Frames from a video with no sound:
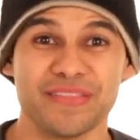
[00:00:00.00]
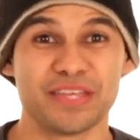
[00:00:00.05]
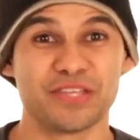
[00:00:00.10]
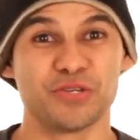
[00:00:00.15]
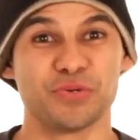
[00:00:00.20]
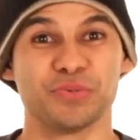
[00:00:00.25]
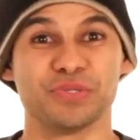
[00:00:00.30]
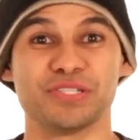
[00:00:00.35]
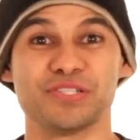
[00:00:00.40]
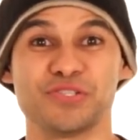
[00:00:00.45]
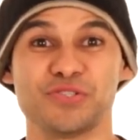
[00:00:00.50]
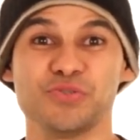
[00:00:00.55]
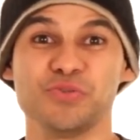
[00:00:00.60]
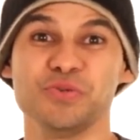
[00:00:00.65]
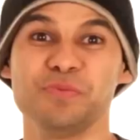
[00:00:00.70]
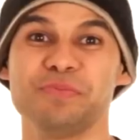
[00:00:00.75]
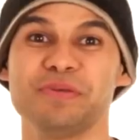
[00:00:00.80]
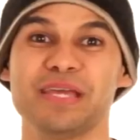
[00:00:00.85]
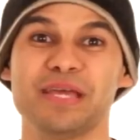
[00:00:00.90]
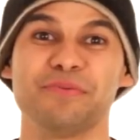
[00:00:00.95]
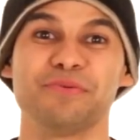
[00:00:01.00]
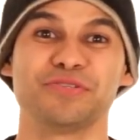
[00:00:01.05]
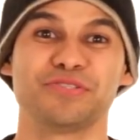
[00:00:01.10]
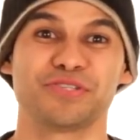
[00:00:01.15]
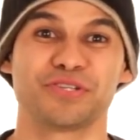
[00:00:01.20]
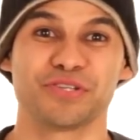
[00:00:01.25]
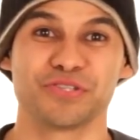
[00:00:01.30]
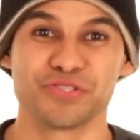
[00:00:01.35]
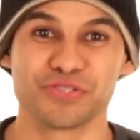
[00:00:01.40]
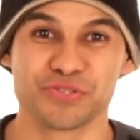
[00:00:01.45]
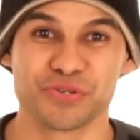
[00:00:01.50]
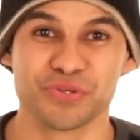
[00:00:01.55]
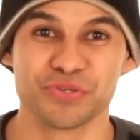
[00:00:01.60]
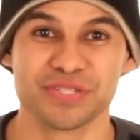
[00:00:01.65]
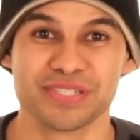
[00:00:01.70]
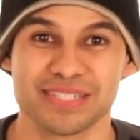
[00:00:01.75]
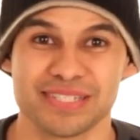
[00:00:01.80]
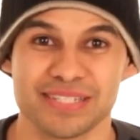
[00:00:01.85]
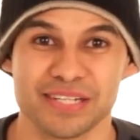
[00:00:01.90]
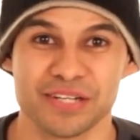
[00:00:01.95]
that you will soon be able to control
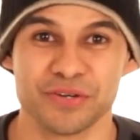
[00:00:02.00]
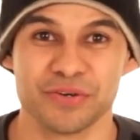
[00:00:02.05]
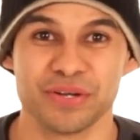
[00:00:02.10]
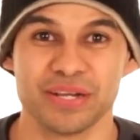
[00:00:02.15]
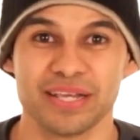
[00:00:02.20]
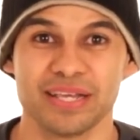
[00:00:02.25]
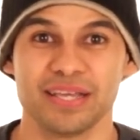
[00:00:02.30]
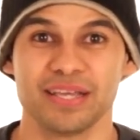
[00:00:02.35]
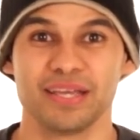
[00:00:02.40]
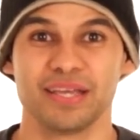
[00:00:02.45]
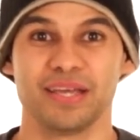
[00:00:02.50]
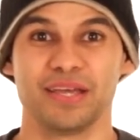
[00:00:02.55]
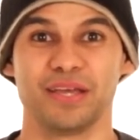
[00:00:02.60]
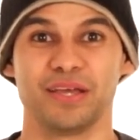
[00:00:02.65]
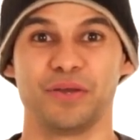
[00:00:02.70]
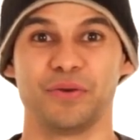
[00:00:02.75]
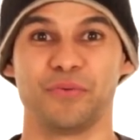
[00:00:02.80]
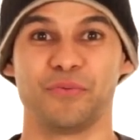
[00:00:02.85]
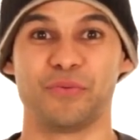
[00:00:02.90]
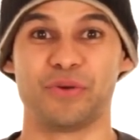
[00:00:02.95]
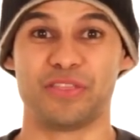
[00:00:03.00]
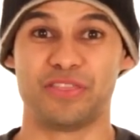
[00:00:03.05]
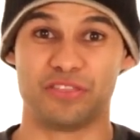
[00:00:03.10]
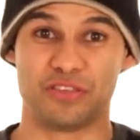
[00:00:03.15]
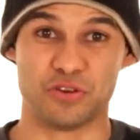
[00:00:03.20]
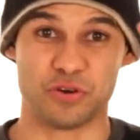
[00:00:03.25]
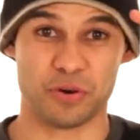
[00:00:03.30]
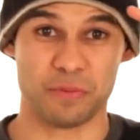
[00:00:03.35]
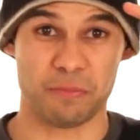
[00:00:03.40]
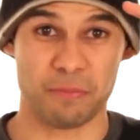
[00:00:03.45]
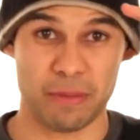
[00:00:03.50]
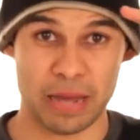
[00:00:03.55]
Siri with your